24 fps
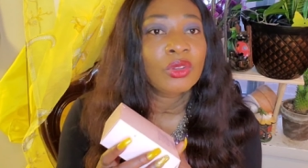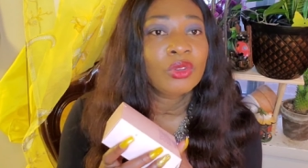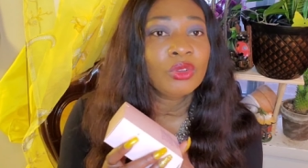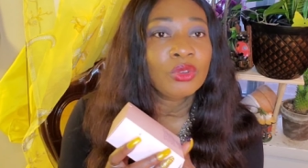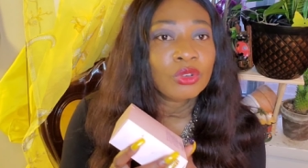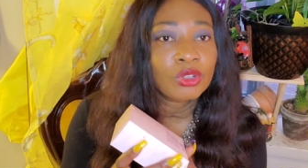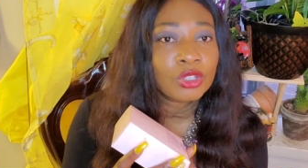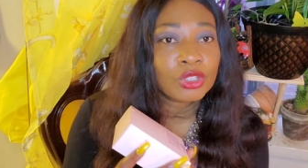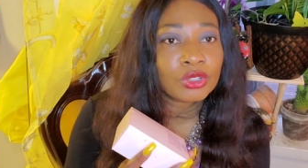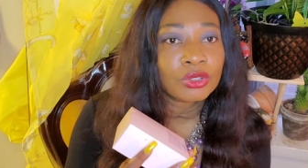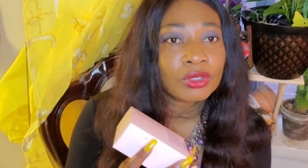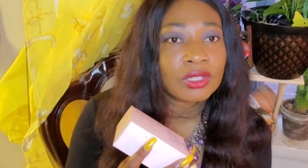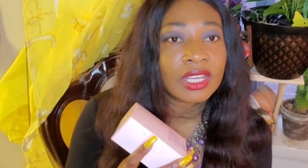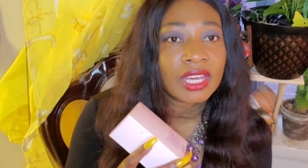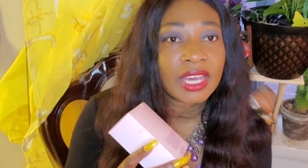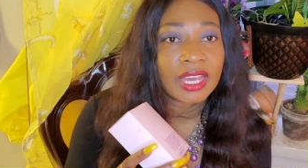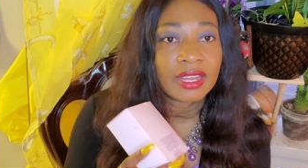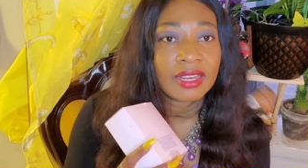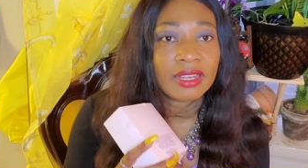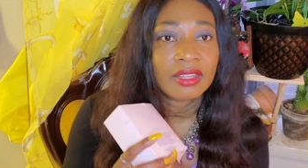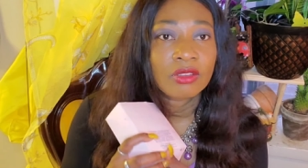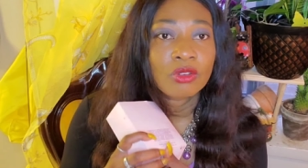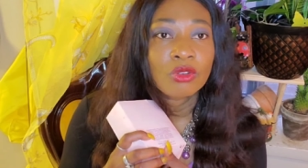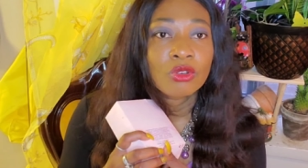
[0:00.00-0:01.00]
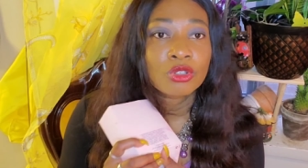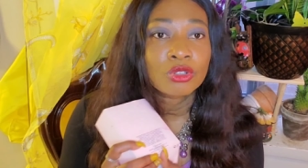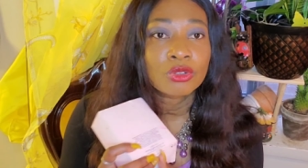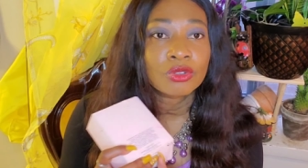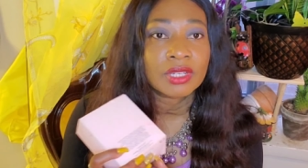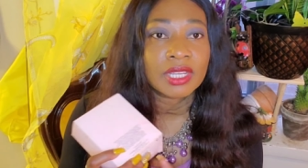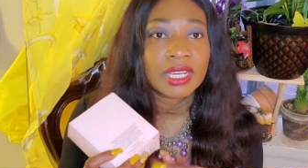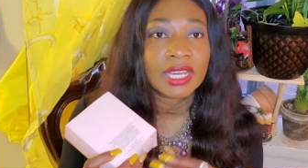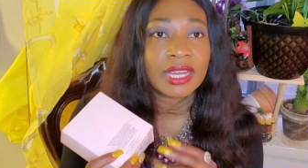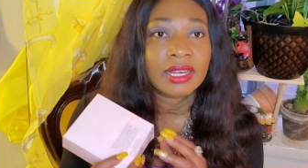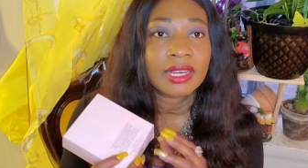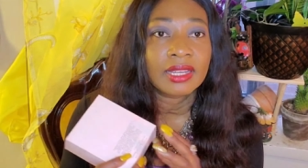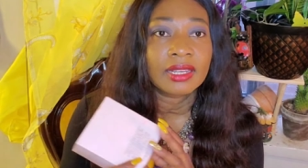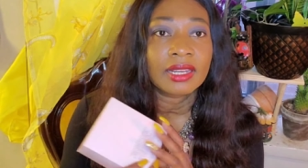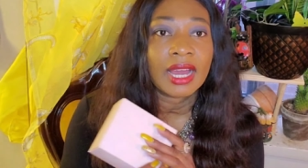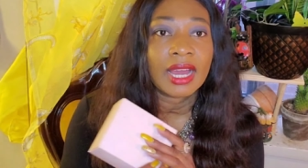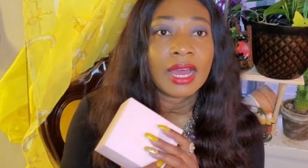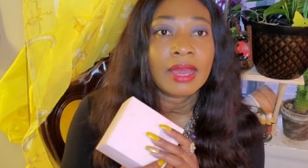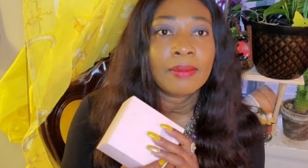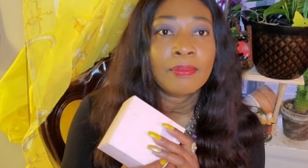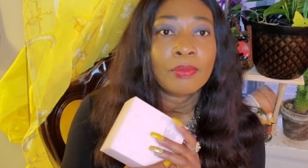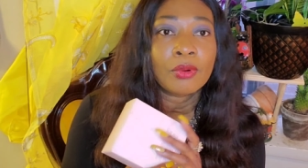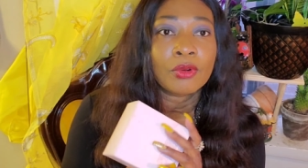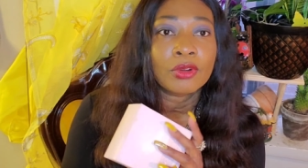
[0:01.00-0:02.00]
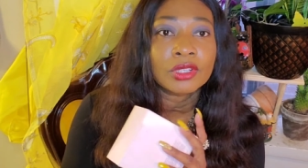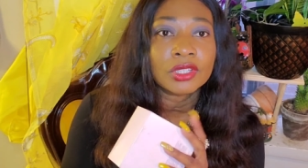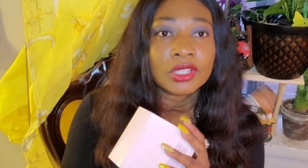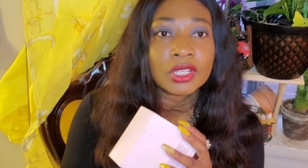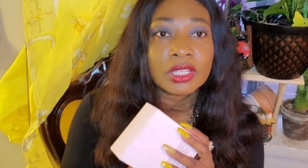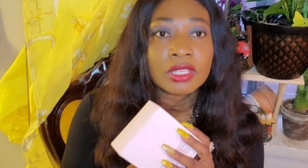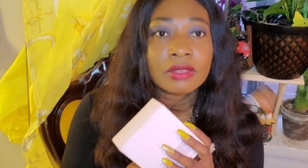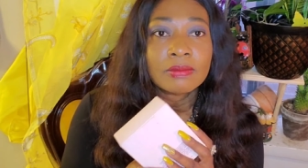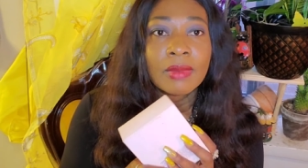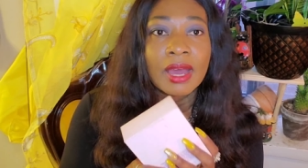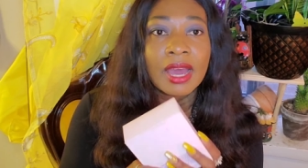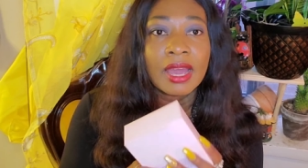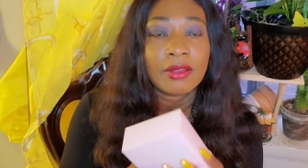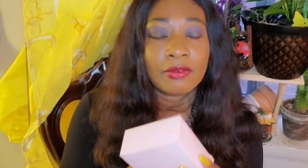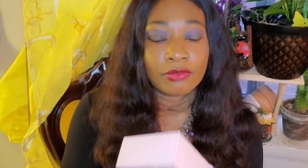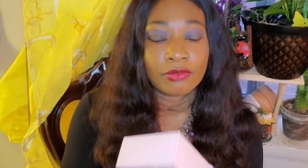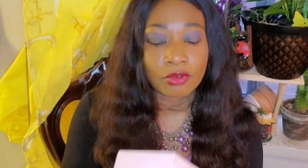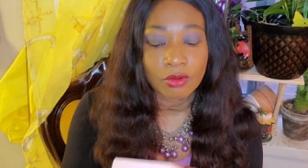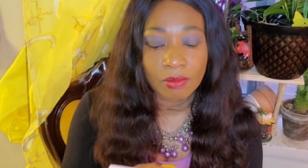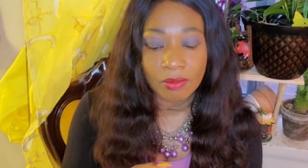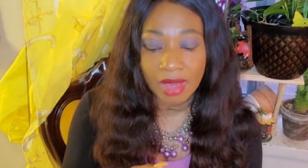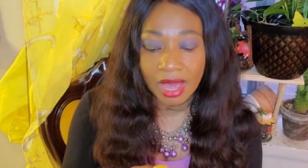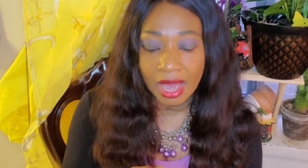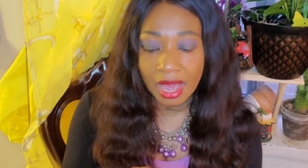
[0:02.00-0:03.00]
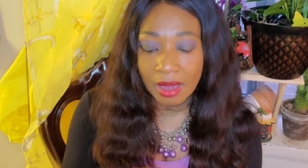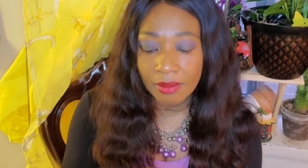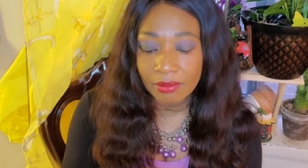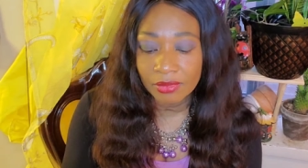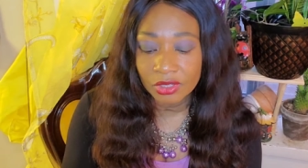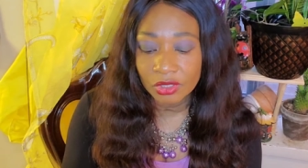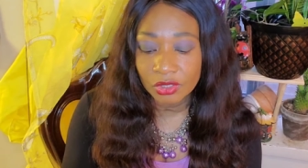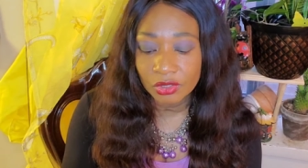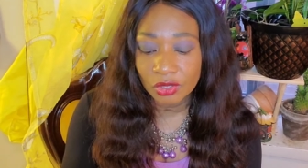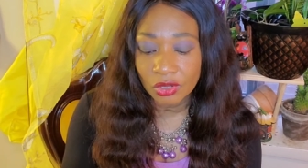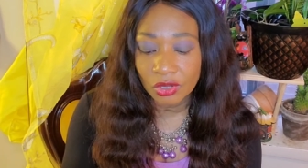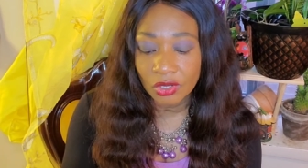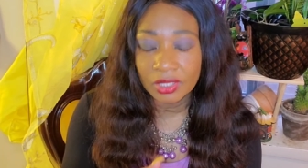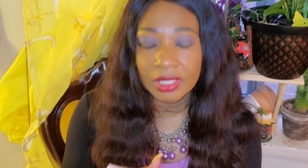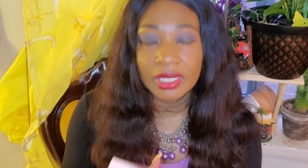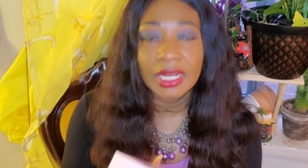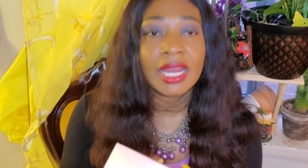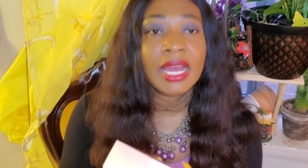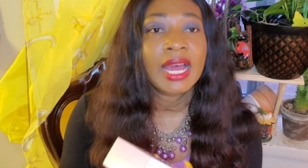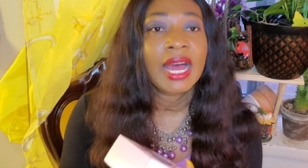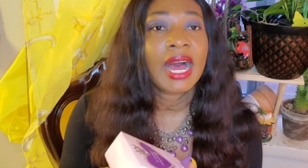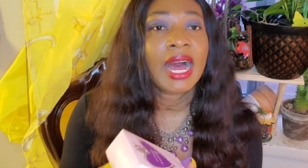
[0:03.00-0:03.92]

you should get it you should get it i purchased mine from amazon